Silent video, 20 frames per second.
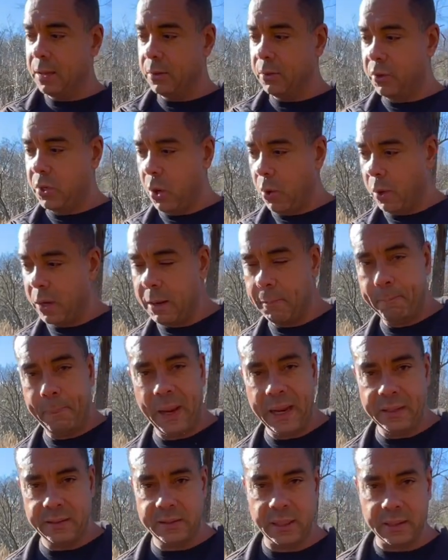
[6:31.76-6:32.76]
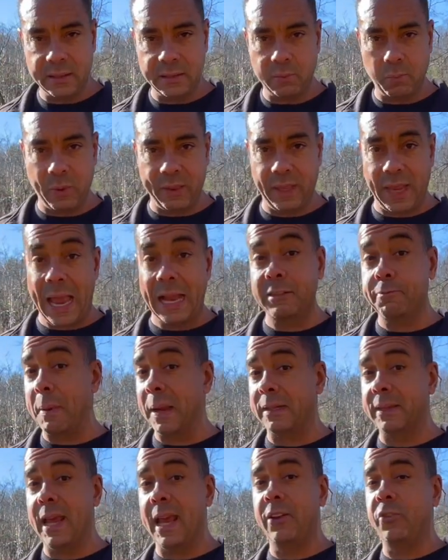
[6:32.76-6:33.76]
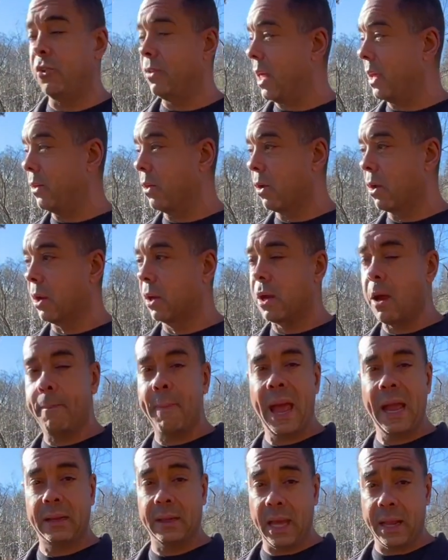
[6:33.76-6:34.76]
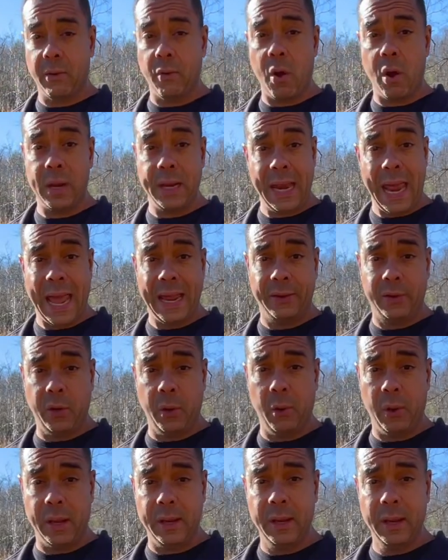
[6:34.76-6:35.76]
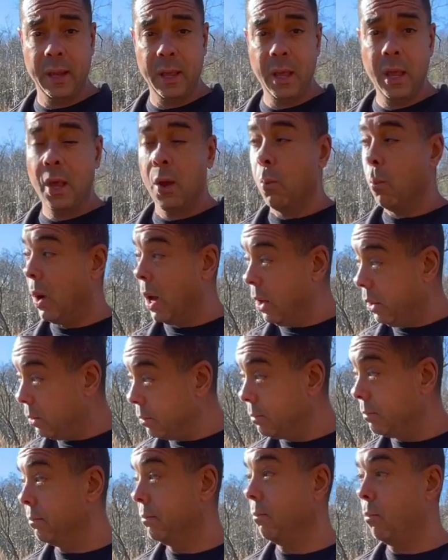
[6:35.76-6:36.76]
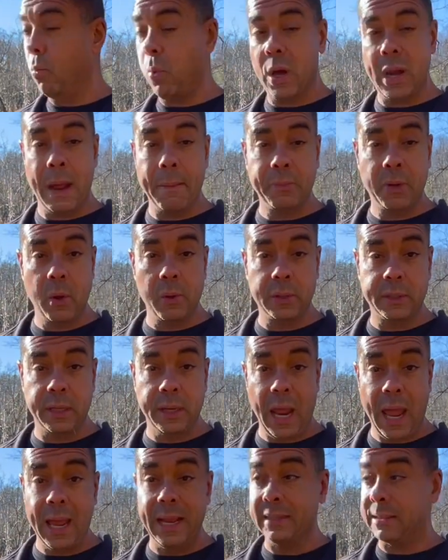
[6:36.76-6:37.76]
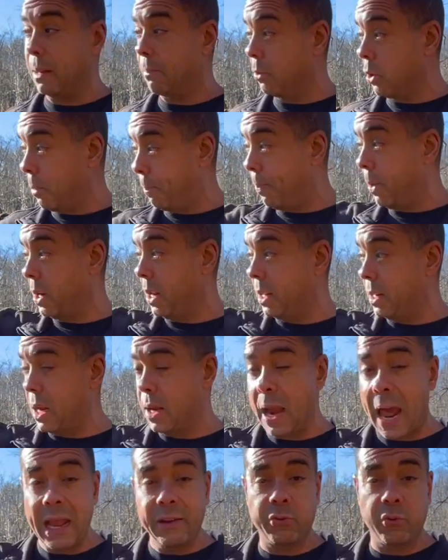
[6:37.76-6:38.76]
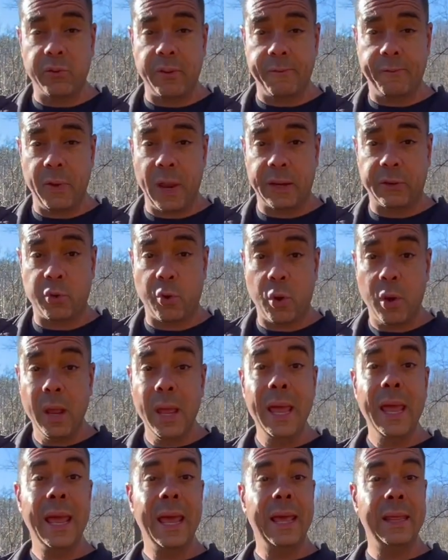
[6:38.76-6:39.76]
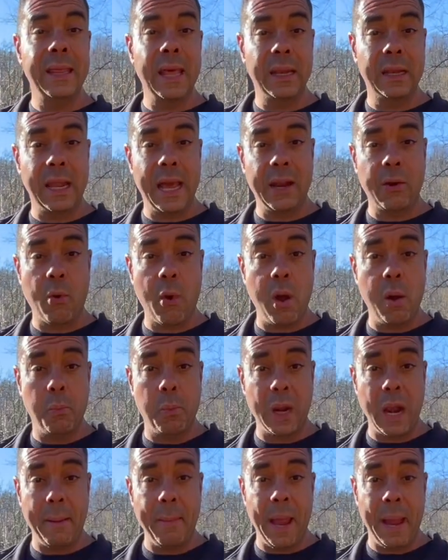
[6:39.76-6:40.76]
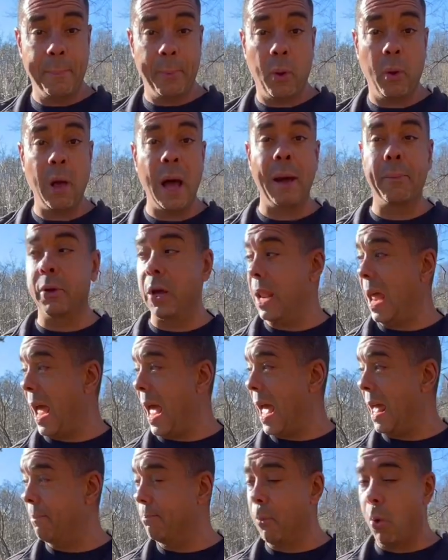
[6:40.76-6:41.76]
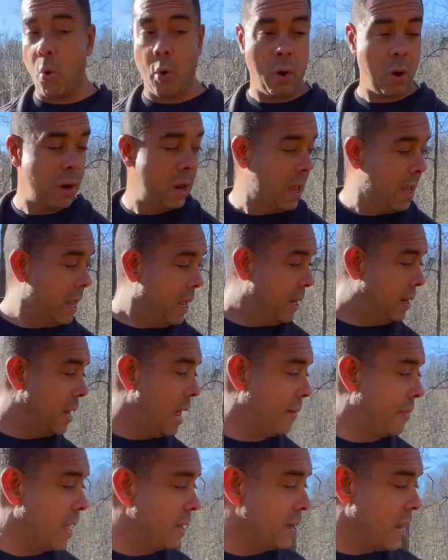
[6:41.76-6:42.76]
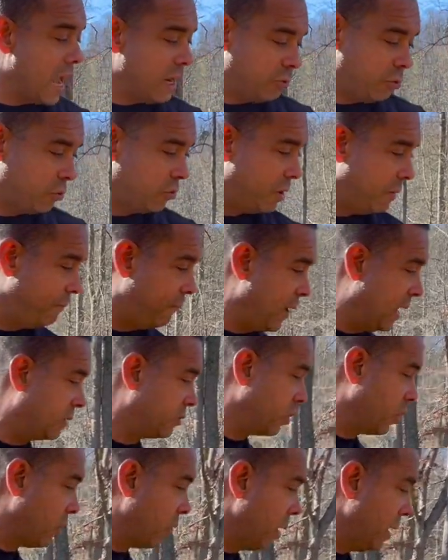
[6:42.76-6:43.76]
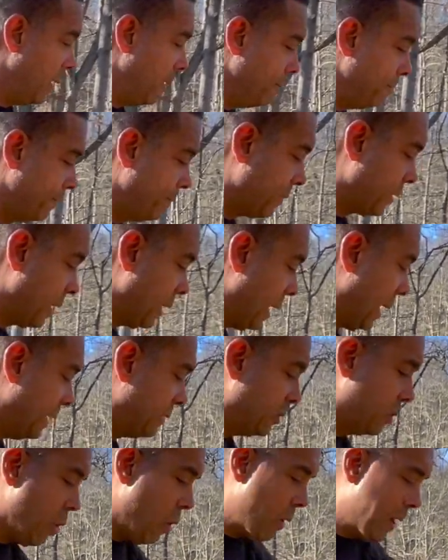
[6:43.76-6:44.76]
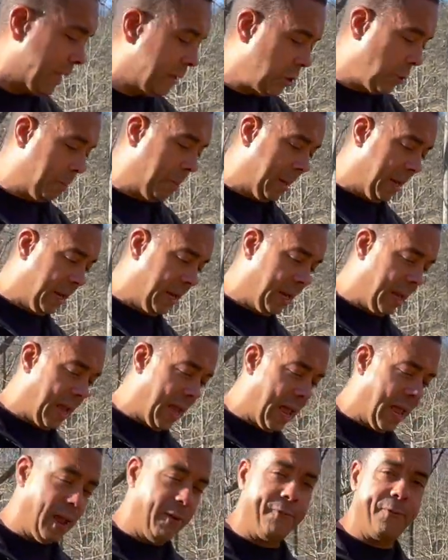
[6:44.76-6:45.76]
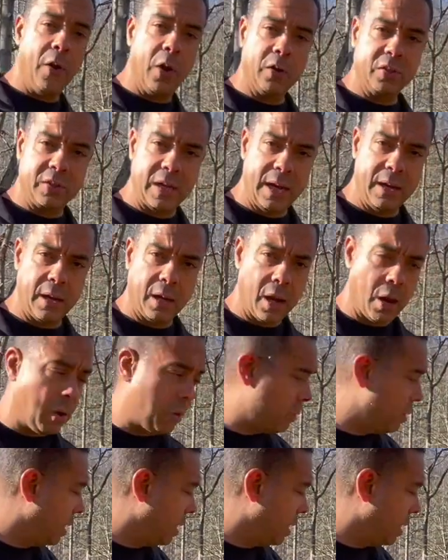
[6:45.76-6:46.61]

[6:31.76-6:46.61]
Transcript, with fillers: Do it in pieces with the expectation that you're going to come back later on and add to it. Well, what I'm doing today is I'm going to put in a nitrogen fixer and then later on when I'm able, I'm going to add more. Now that nitrogen fixer, it's going to be a false indigo.